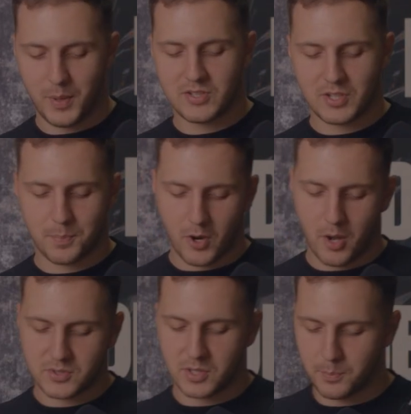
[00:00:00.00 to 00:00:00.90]
basic
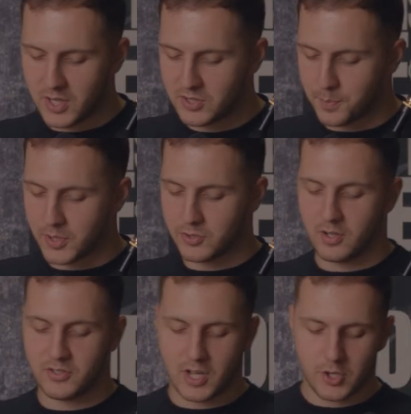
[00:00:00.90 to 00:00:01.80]
prompts and basic
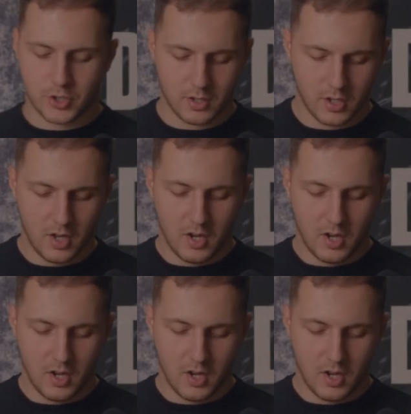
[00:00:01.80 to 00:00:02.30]
personalization,